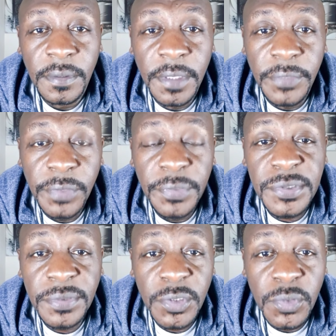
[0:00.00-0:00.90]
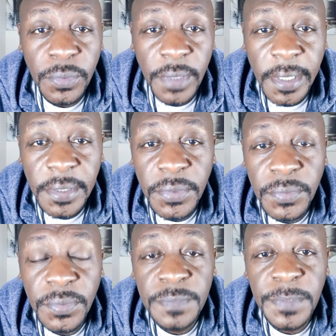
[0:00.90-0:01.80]
The real reason they do not like
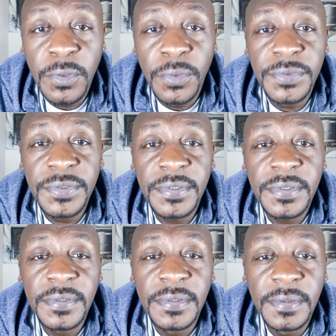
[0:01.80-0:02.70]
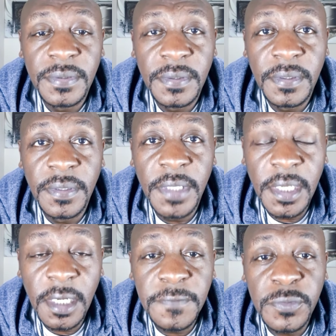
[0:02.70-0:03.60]
you is because
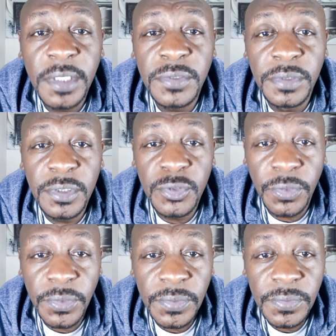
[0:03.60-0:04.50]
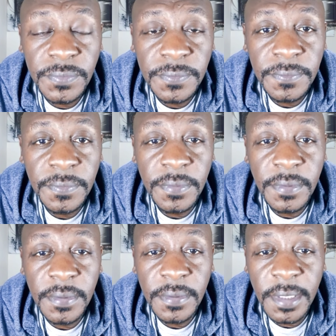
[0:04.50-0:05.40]
they have tried to destroy you
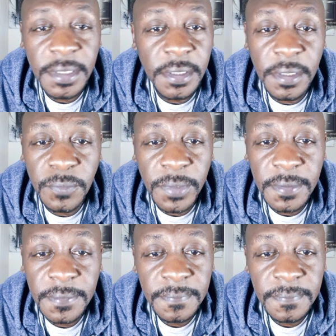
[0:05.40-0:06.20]
and it didn't work.